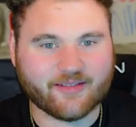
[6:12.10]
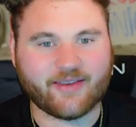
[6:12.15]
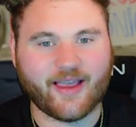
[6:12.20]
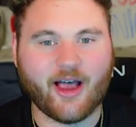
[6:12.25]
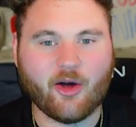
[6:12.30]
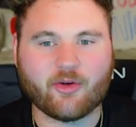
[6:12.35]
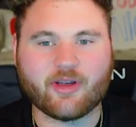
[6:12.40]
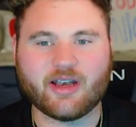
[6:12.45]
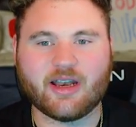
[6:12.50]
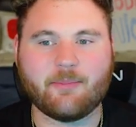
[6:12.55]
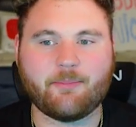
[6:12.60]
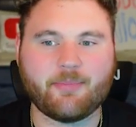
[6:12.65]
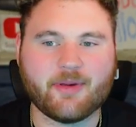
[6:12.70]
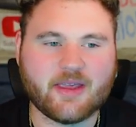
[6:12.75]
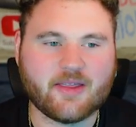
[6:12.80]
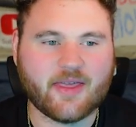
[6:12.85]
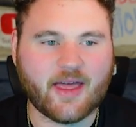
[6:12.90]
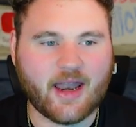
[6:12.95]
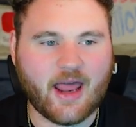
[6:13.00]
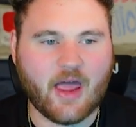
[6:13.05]
How can it be
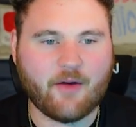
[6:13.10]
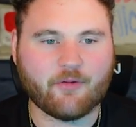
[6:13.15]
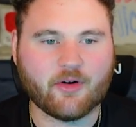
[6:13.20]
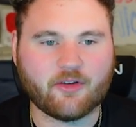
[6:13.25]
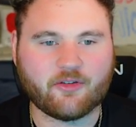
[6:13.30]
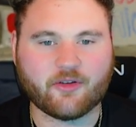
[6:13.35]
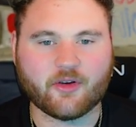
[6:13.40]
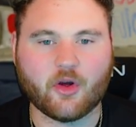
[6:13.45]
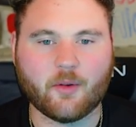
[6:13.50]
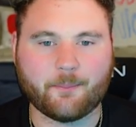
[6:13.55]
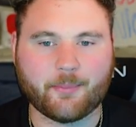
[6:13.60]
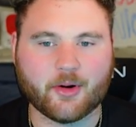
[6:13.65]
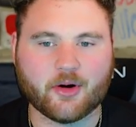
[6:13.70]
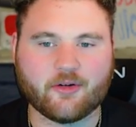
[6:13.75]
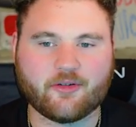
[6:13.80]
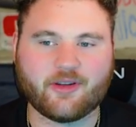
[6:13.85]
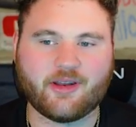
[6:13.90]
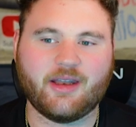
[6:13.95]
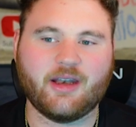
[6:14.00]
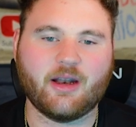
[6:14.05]
that every single
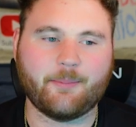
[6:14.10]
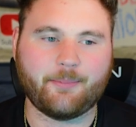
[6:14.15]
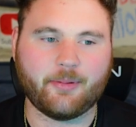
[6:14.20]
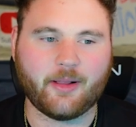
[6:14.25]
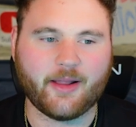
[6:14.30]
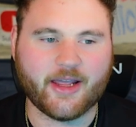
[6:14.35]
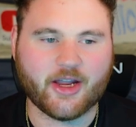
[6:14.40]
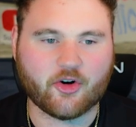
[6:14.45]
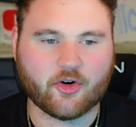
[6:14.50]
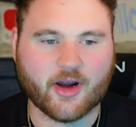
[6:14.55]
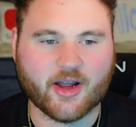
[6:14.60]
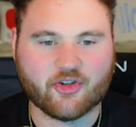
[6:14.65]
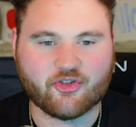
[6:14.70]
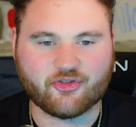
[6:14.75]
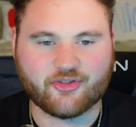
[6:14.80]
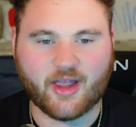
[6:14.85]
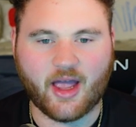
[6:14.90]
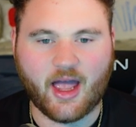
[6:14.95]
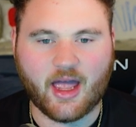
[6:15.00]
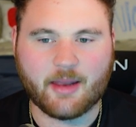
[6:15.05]
person in a plane crash
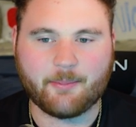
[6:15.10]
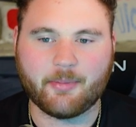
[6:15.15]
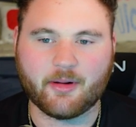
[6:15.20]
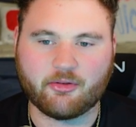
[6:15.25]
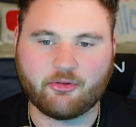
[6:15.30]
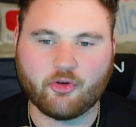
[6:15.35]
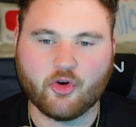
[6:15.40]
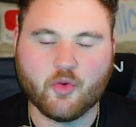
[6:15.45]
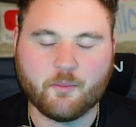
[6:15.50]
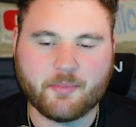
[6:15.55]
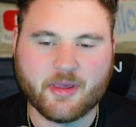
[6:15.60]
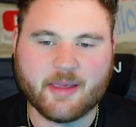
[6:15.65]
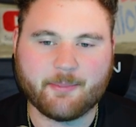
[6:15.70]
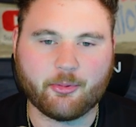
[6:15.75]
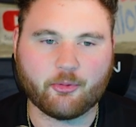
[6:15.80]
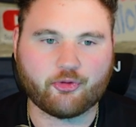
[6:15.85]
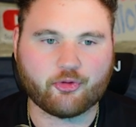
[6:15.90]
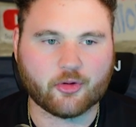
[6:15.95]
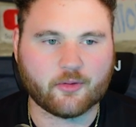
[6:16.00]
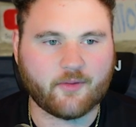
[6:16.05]
died, but 2
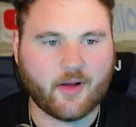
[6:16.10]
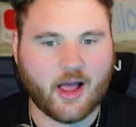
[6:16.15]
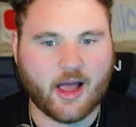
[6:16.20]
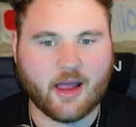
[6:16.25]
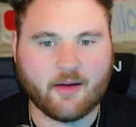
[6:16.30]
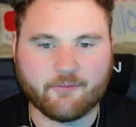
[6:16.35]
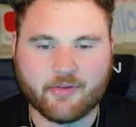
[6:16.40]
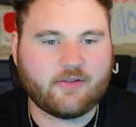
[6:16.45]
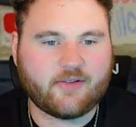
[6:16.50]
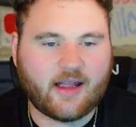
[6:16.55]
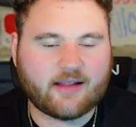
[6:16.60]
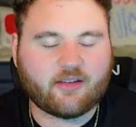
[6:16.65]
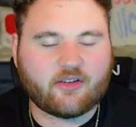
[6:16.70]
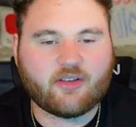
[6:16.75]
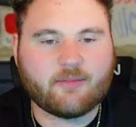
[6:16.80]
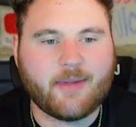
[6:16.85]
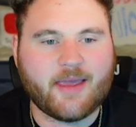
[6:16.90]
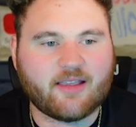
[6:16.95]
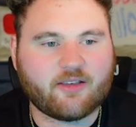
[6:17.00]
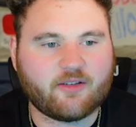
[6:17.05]
people survived? That
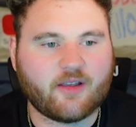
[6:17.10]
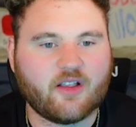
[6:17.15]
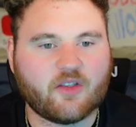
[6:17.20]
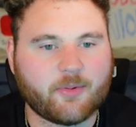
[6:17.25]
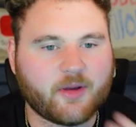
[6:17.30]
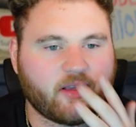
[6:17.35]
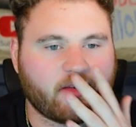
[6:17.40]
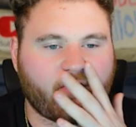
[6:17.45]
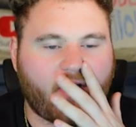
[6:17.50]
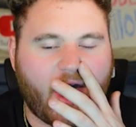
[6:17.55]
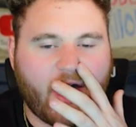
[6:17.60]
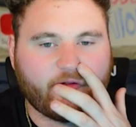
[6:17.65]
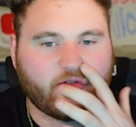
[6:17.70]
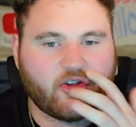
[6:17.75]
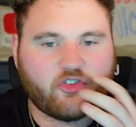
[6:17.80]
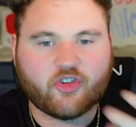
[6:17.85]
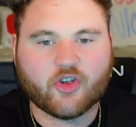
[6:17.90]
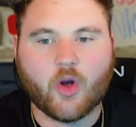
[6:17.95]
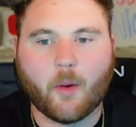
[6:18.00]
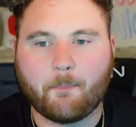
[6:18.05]
doesn't make sense, because if every
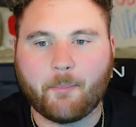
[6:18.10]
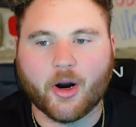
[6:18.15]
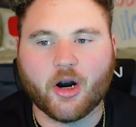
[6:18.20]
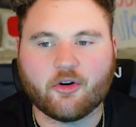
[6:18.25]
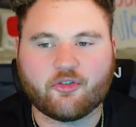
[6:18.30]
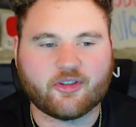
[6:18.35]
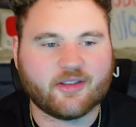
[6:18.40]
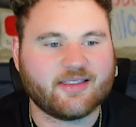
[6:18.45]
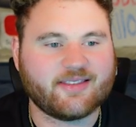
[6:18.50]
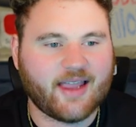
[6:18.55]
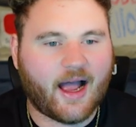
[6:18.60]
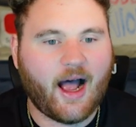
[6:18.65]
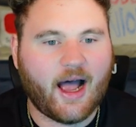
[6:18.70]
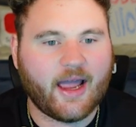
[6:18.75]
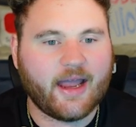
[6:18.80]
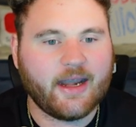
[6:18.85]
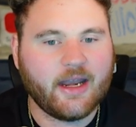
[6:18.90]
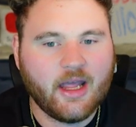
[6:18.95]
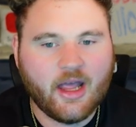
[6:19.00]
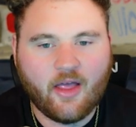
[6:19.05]
single person
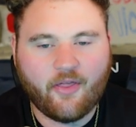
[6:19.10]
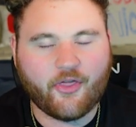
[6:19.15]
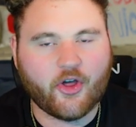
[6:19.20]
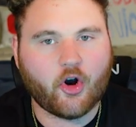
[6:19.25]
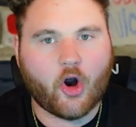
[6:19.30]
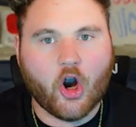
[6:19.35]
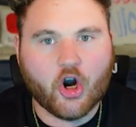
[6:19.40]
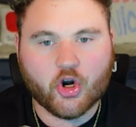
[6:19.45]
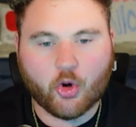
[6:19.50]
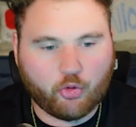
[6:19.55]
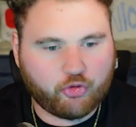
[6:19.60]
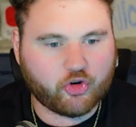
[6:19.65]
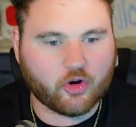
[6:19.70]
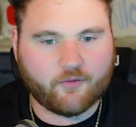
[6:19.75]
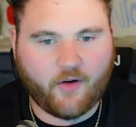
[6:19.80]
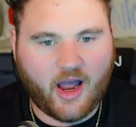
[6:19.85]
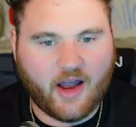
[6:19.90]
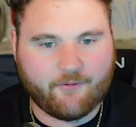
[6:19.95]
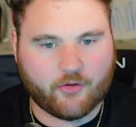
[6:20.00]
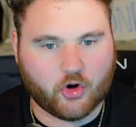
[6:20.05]
died, there are no
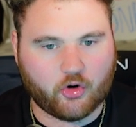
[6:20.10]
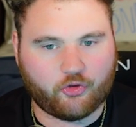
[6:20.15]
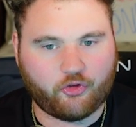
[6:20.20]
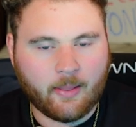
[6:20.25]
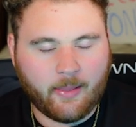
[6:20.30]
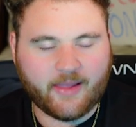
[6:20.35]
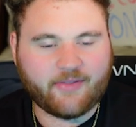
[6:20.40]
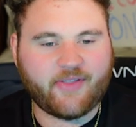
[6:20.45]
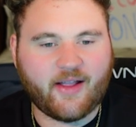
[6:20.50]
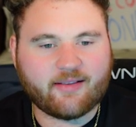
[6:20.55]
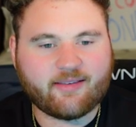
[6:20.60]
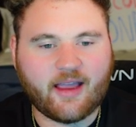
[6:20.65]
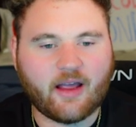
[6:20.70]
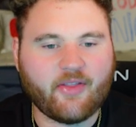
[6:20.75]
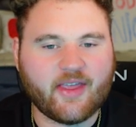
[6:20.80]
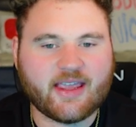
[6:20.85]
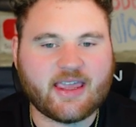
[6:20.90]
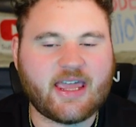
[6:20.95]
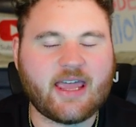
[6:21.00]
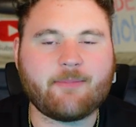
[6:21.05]
survivors. Like, that's how
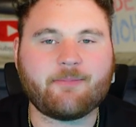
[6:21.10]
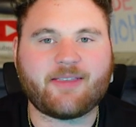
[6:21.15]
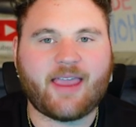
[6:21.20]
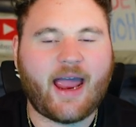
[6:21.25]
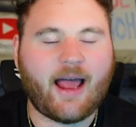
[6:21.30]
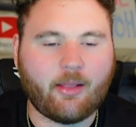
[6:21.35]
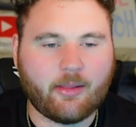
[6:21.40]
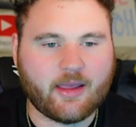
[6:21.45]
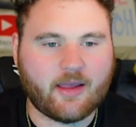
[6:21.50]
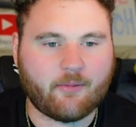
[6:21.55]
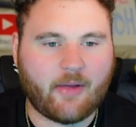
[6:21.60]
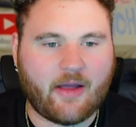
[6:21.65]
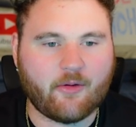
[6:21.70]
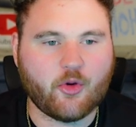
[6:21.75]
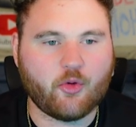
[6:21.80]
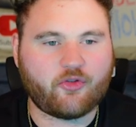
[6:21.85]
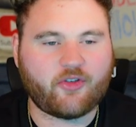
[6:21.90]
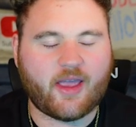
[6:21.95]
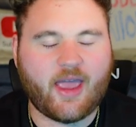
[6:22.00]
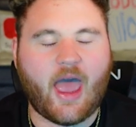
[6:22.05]
they keep tally. If
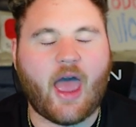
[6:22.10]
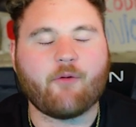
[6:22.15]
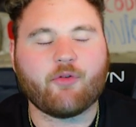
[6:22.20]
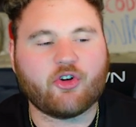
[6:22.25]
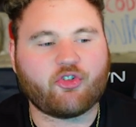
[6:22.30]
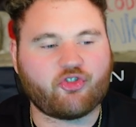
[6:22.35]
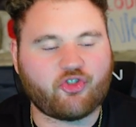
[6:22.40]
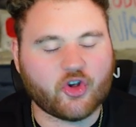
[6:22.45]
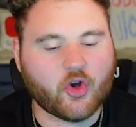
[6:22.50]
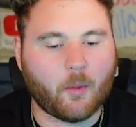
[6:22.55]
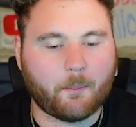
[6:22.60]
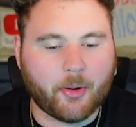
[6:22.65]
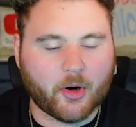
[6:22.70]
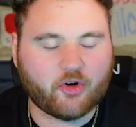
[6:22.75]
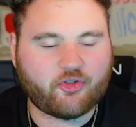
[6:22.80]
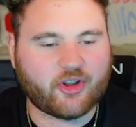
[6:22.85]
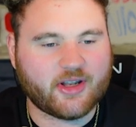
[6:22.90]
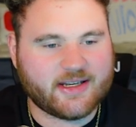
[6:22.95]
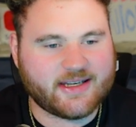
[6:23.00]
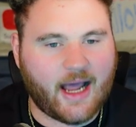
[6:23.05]
you say every single
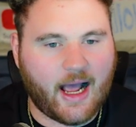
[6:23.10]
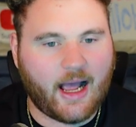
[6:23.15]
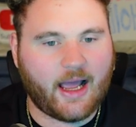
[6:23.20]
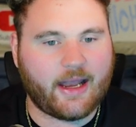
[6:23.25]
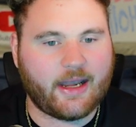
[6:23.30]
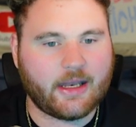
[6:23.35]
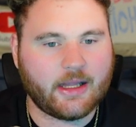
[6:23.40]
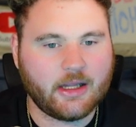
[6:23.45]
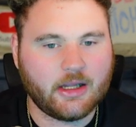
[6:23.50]
person died,